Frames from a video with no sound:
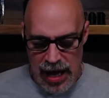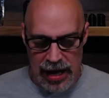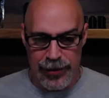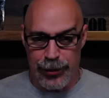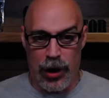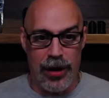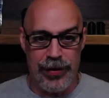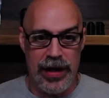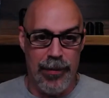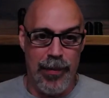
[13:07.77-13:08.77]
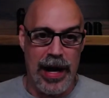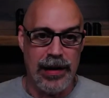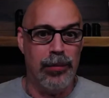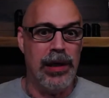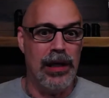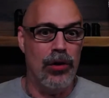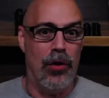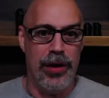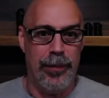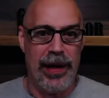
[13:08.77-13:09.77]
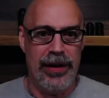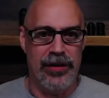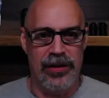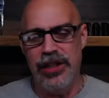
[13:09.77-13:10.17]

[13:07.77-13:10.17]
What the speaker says: I thought that it might be Golden Paydirt.